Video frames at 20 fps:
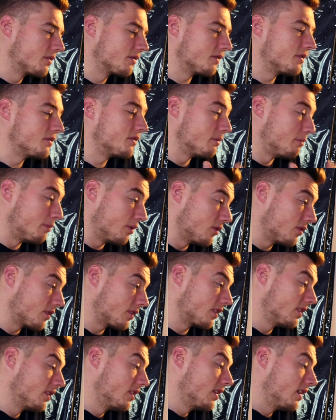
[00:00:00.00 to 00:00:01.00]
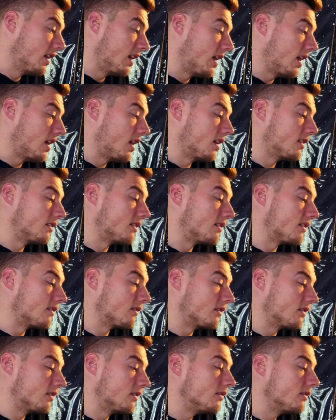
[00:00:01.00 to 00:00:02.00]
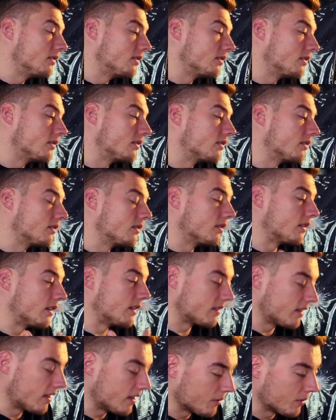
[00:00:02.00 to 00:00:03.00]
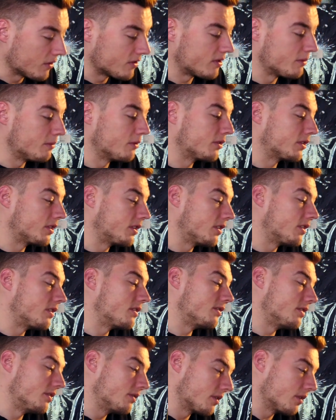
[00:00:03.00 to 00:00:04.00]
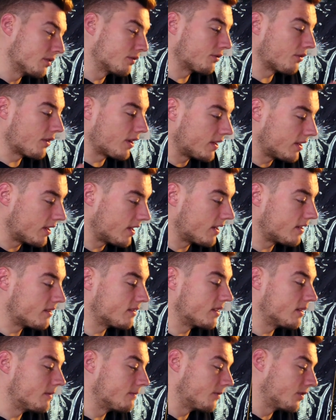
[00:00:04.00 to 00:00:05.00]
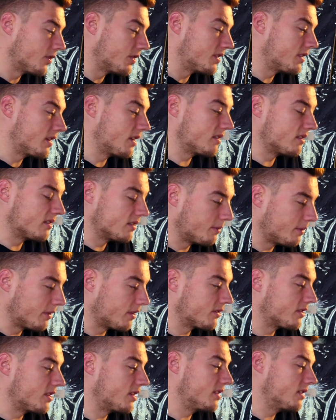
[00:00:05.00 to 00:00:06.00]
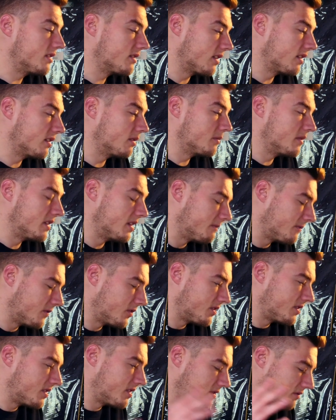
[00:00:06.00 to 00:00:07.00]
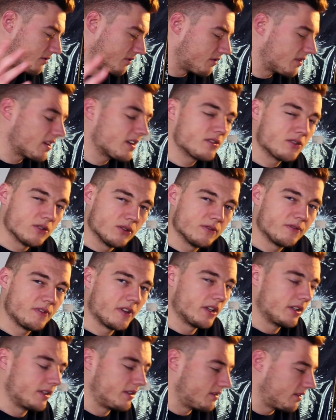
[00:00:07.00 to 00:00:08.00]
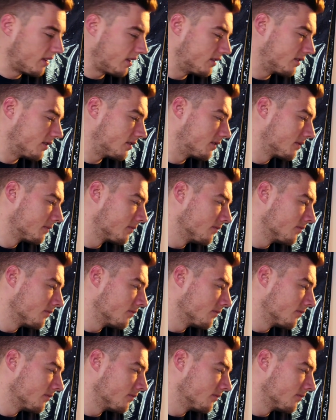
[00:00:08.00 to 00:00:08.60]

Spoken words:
through to book and they say they want to book you, and you go, great, here's the invoice, here's the deposit, you send them the invoices through, that's all fairly standard.